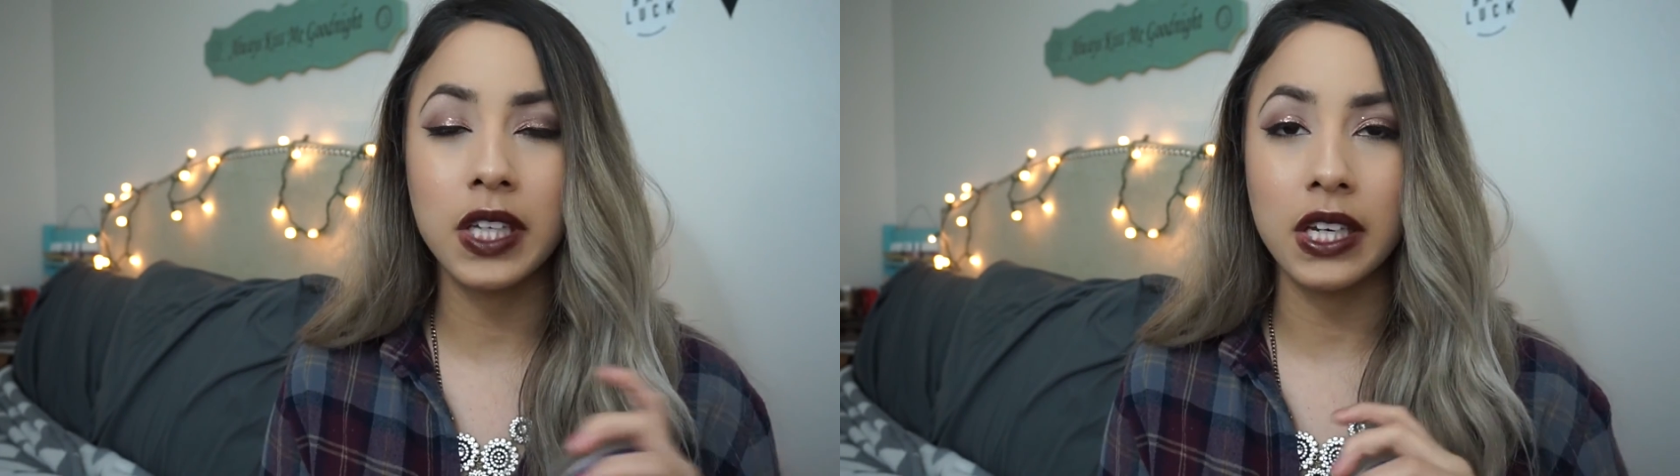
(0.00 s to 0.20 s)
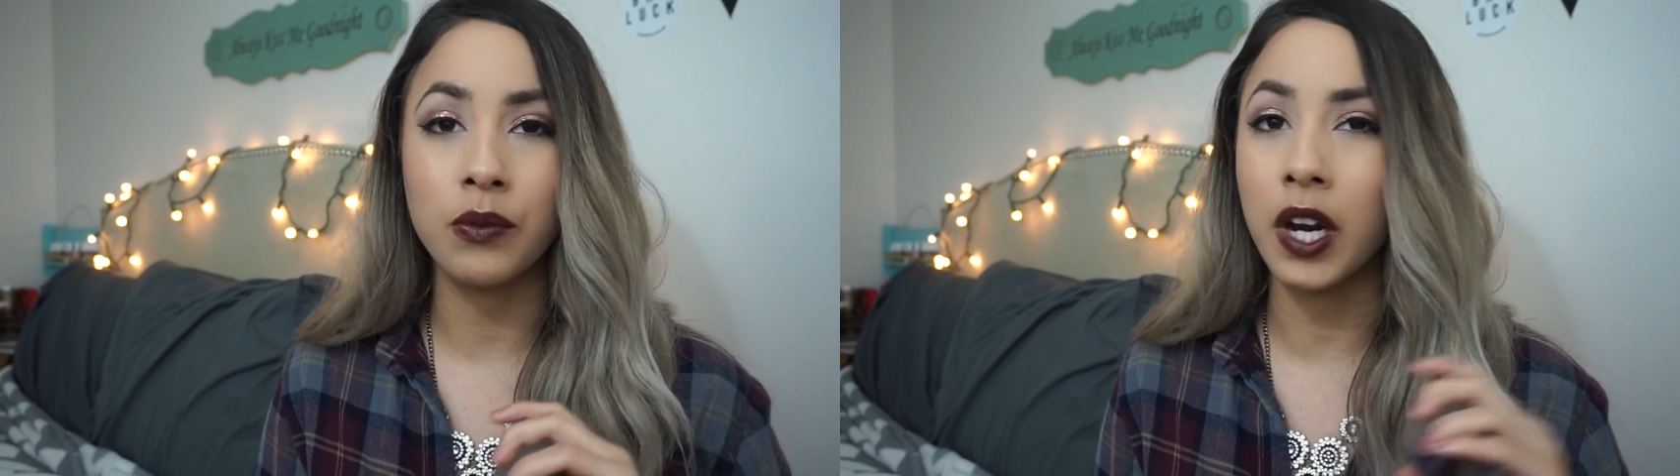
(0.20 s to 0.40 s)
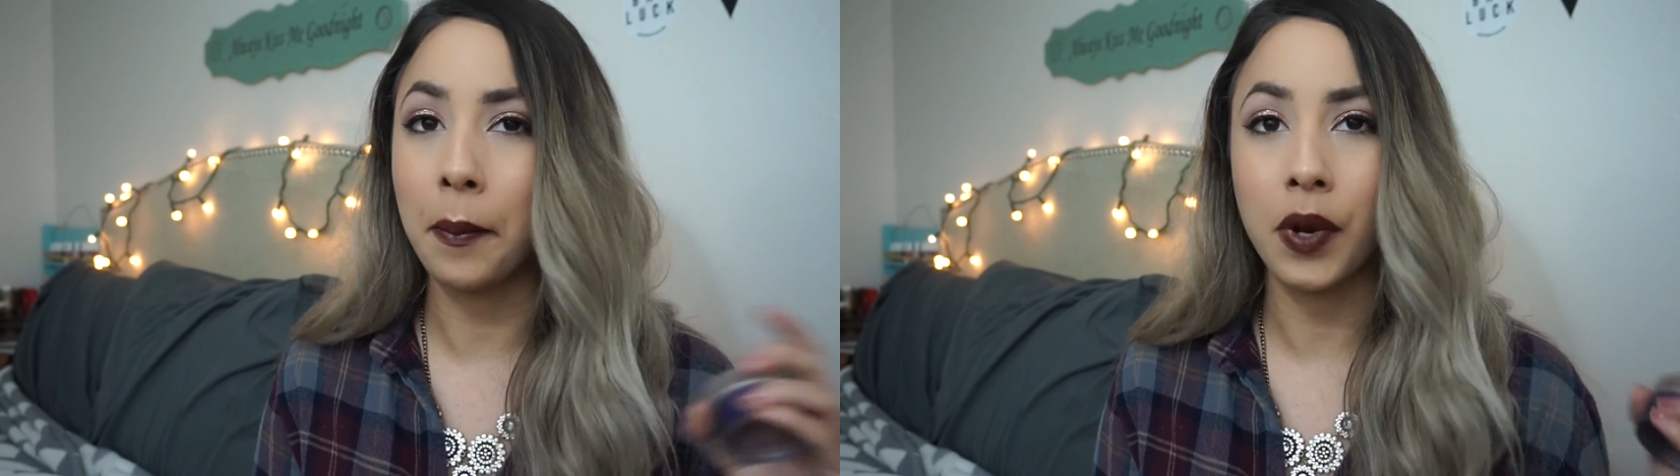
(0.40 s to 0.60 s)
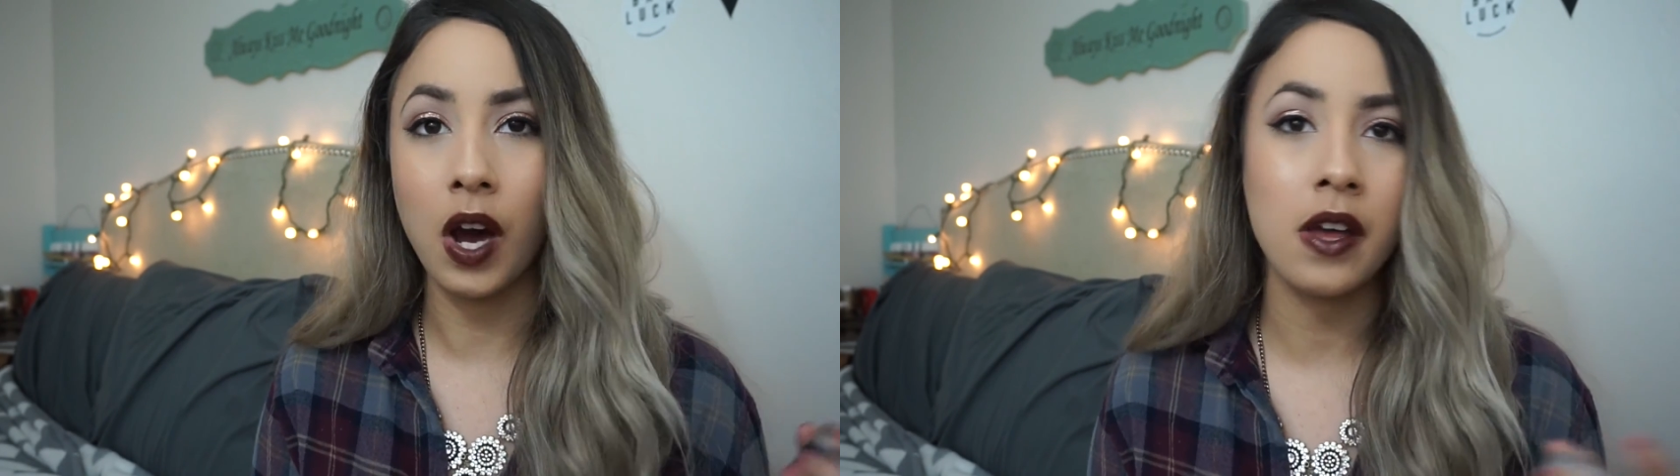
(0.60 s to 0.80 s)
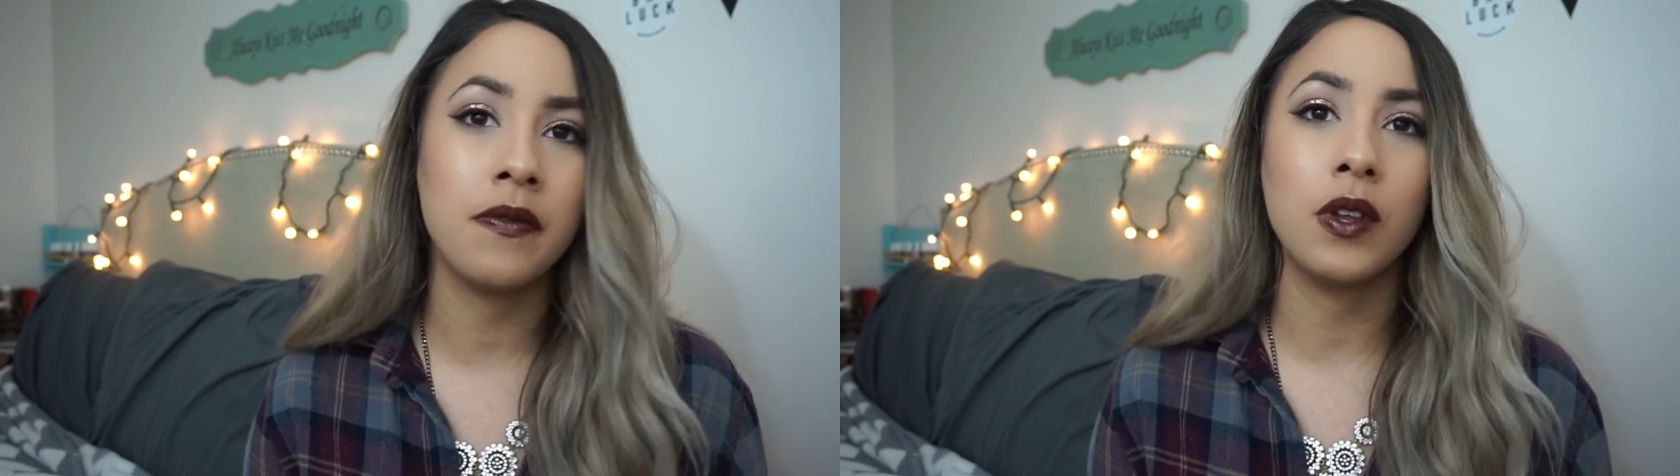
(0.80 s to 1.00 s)
like when I'm
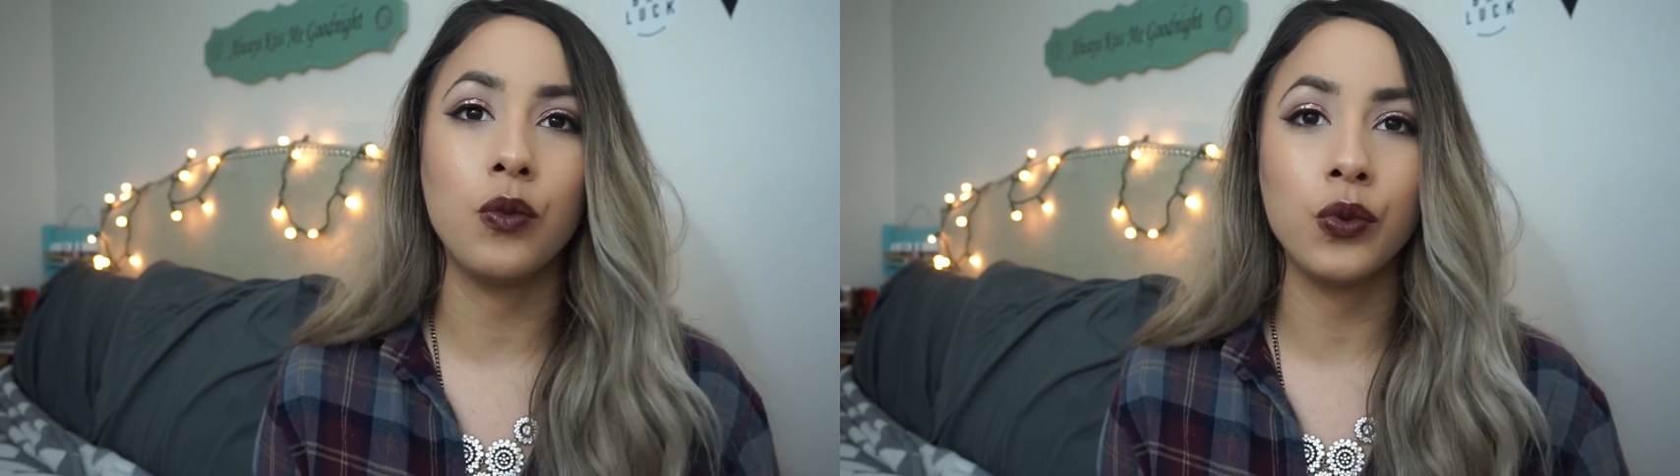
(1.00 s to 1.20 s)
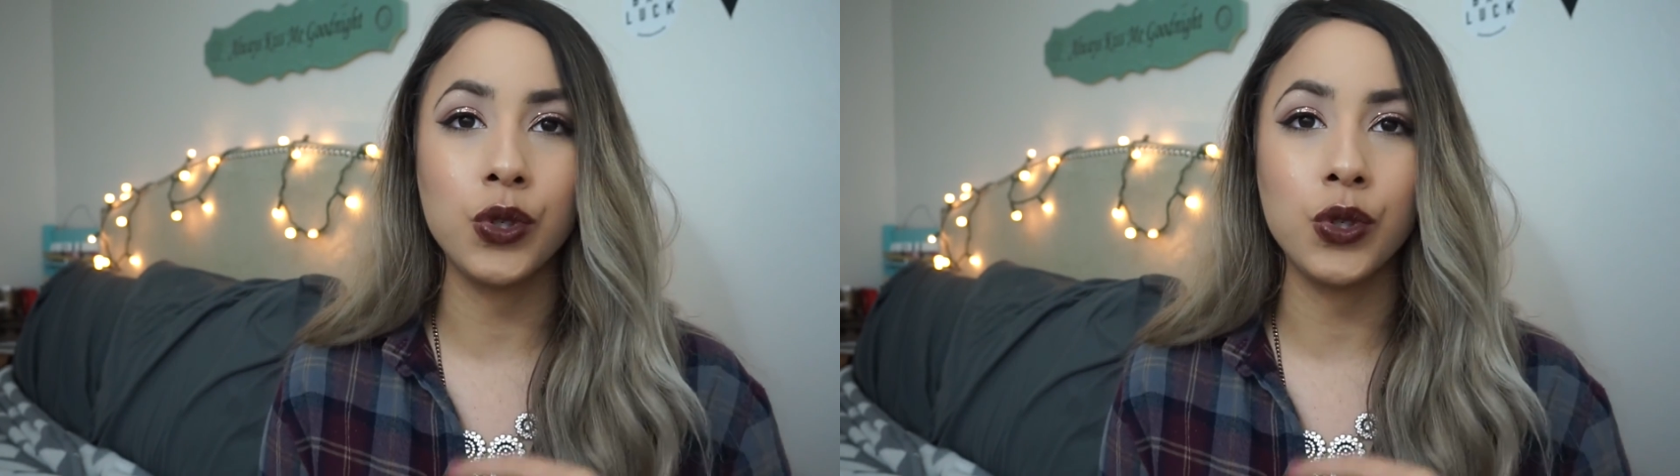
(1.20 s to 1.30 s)
not even